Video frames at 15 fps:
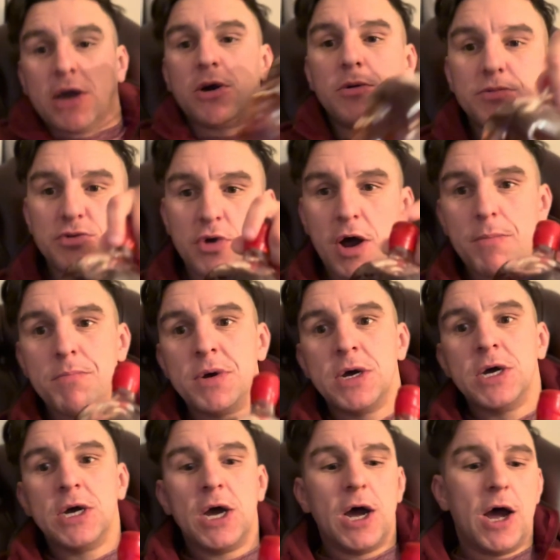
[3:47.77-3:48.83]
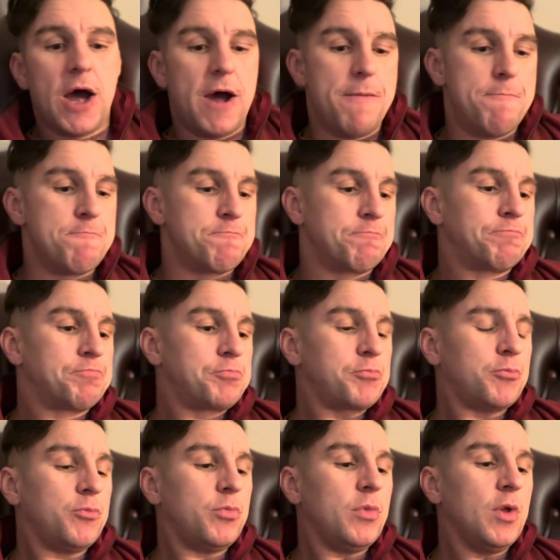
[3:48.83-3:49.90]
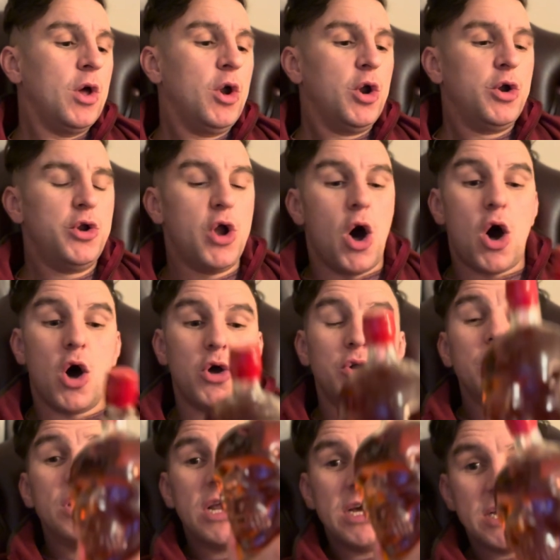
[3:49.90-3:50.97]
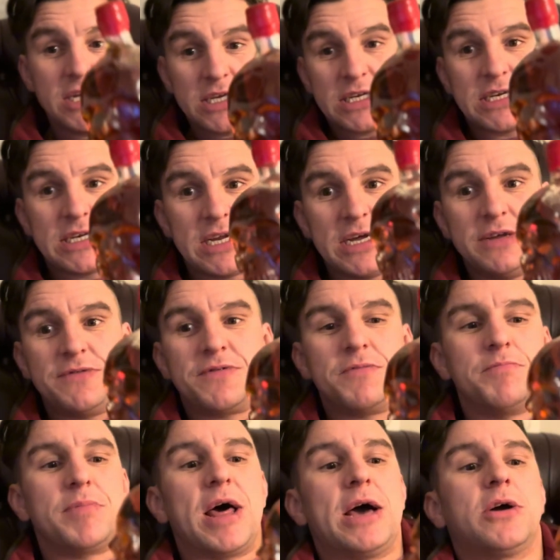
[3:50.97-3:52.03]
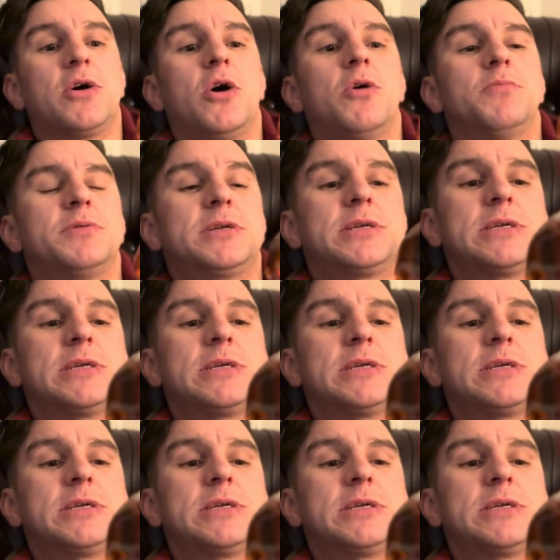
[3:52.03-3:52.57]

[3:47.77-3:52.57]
Ops rum. Not only is Steve from Black Ops,